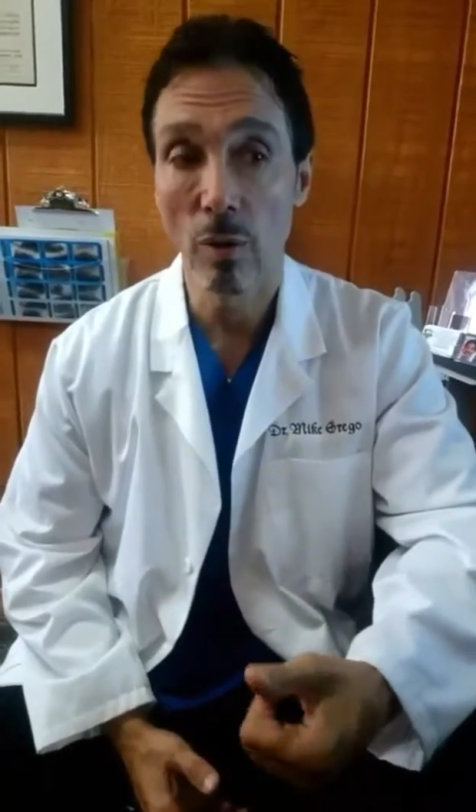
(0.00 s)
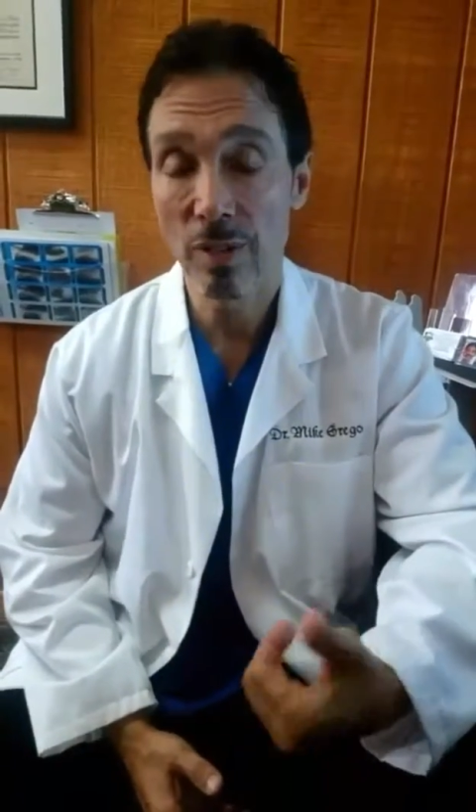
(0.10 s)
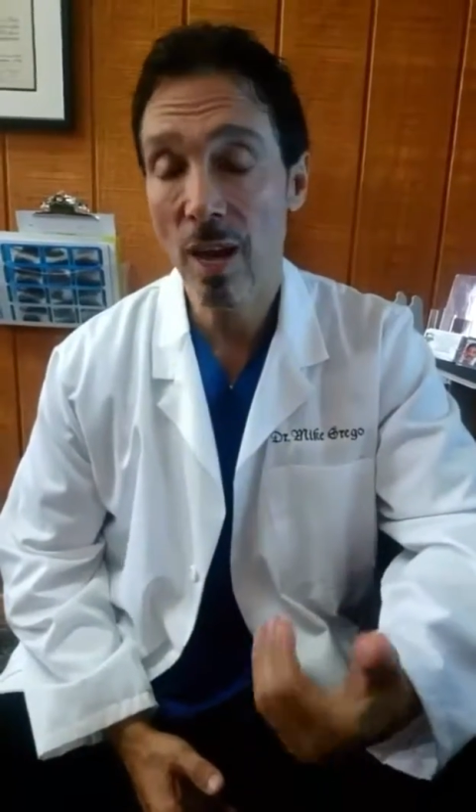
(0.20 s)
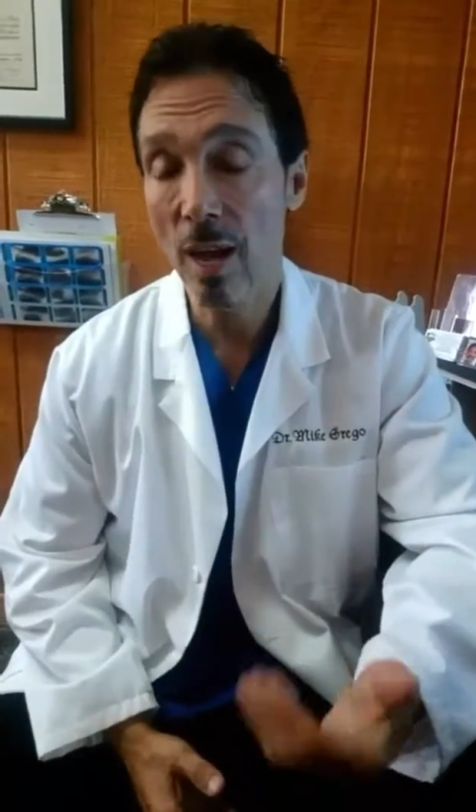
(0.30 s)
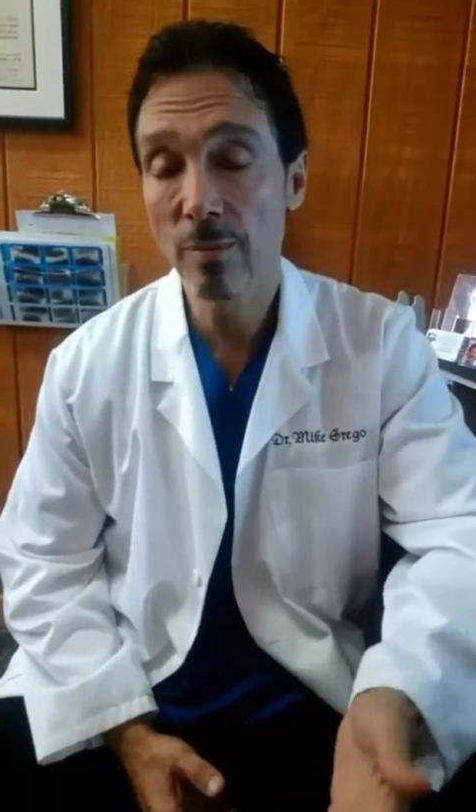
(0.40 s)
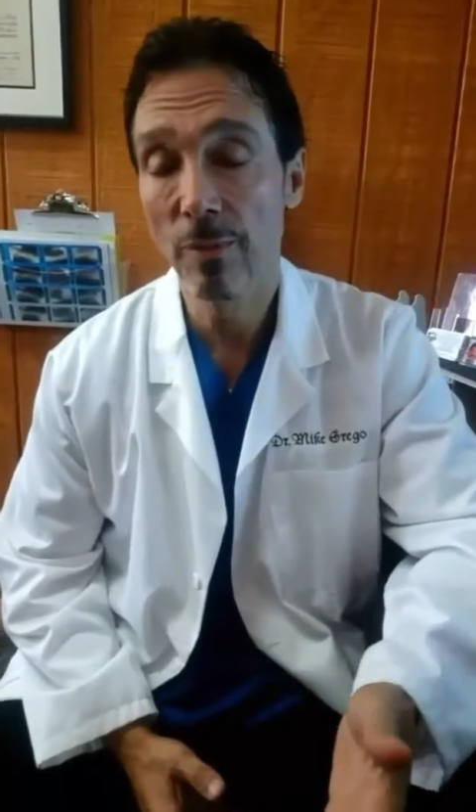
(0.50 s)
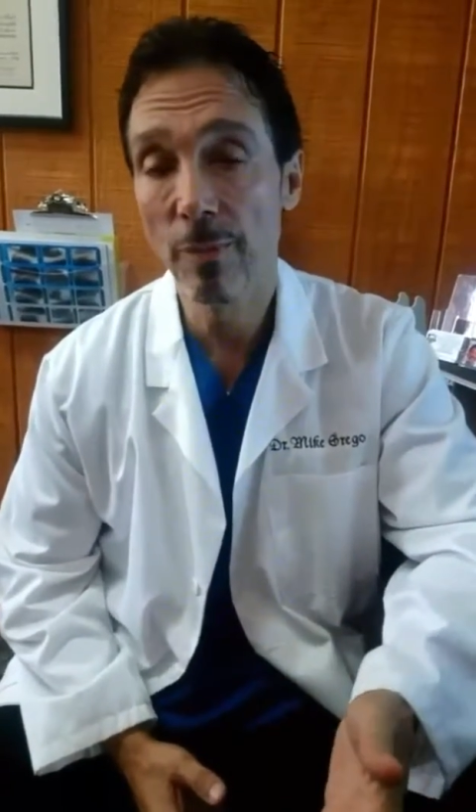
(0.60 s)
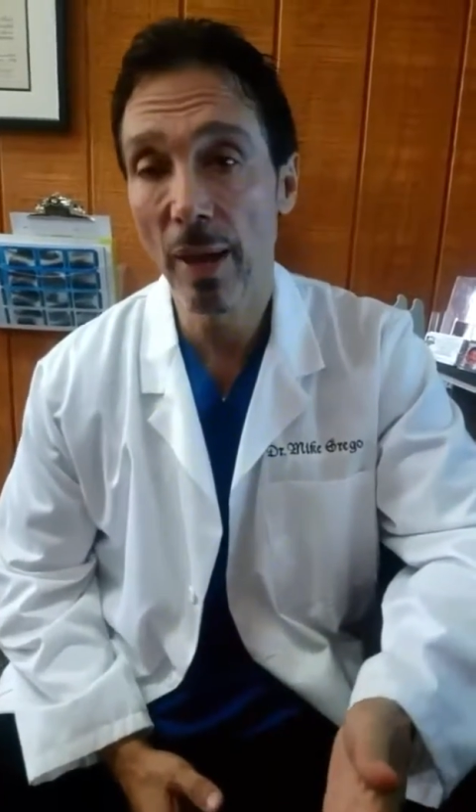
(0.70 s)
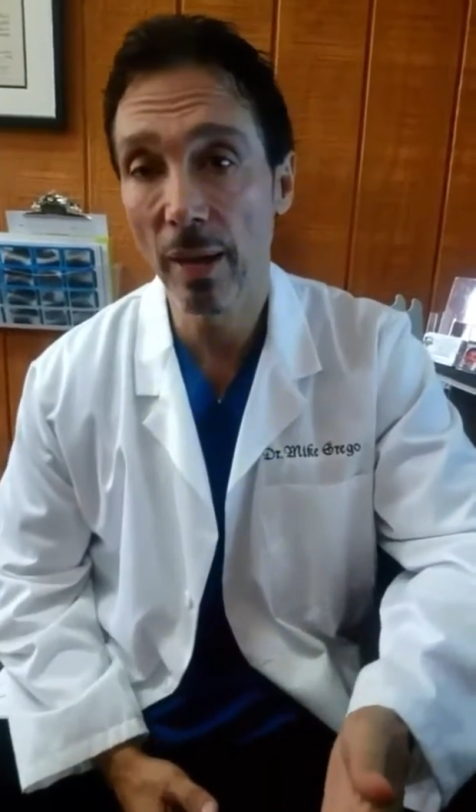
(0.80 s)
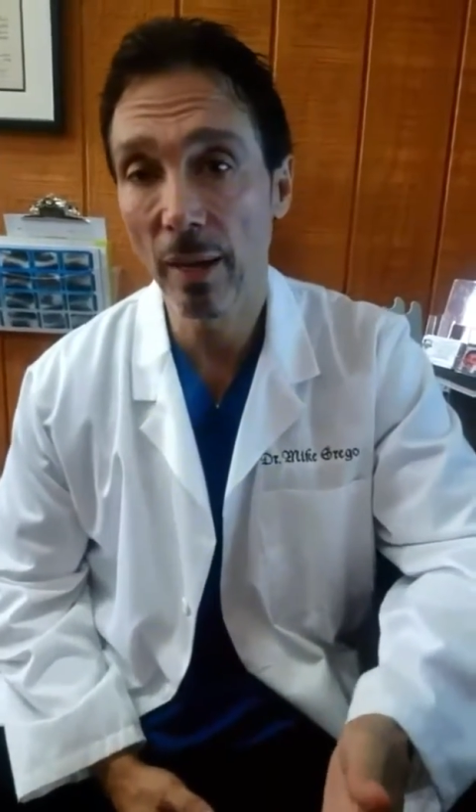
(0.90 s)
or Tom's
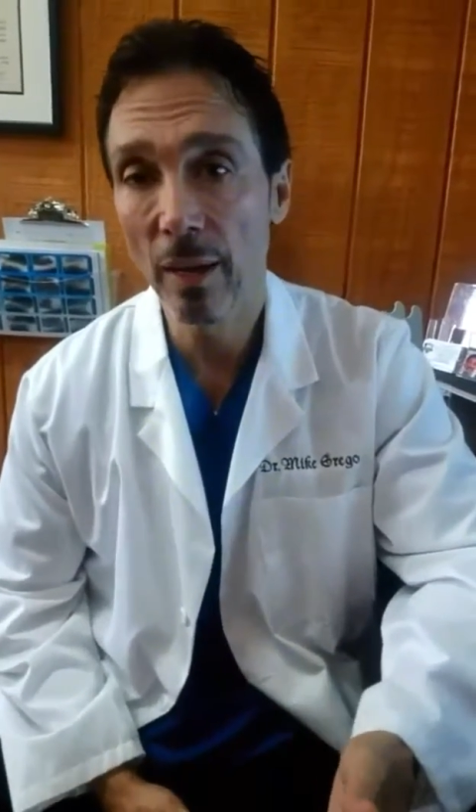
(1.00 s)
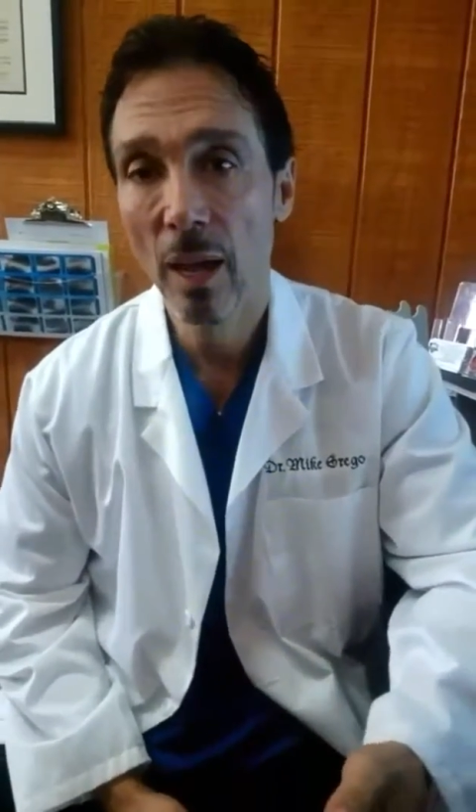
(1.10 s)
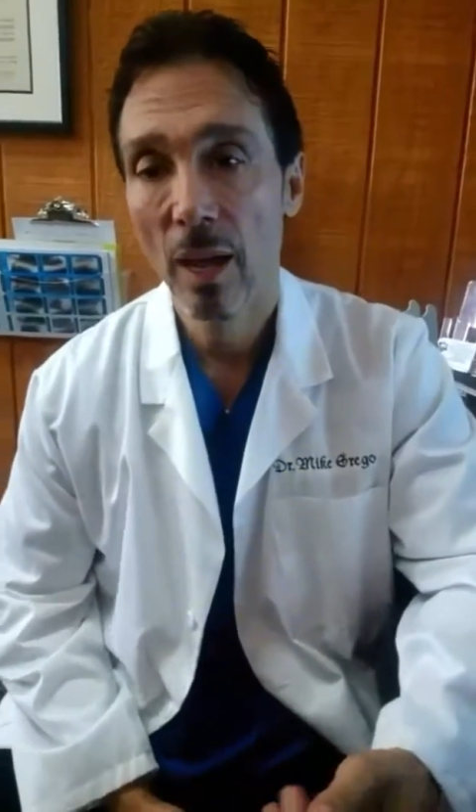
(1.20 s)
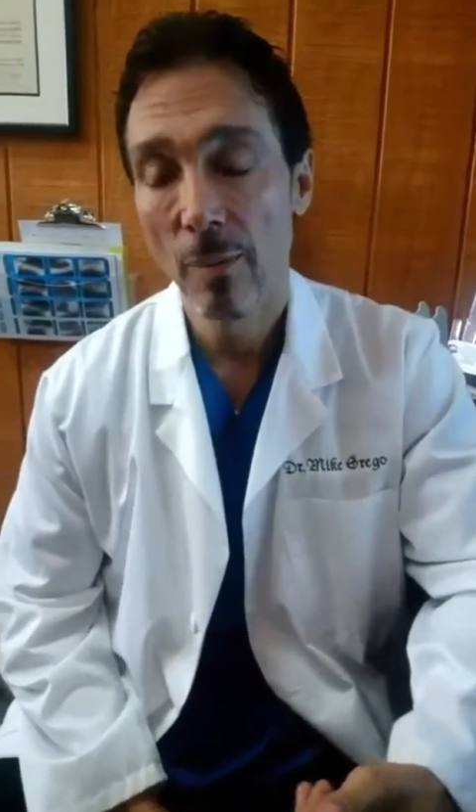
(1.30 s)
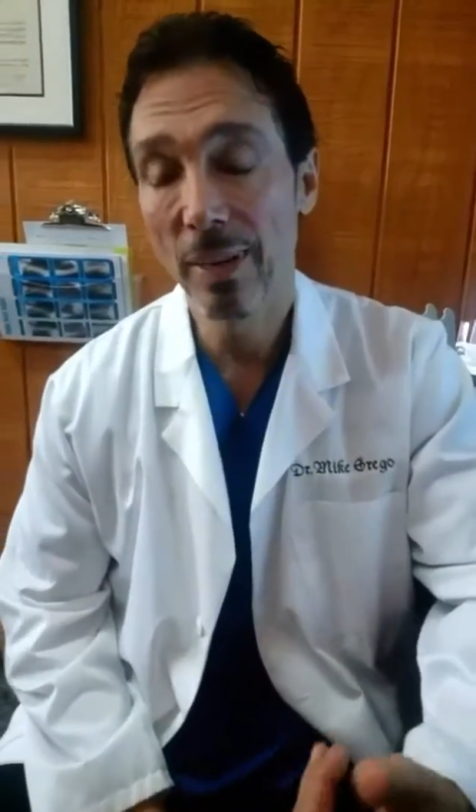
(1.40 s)
of Maine.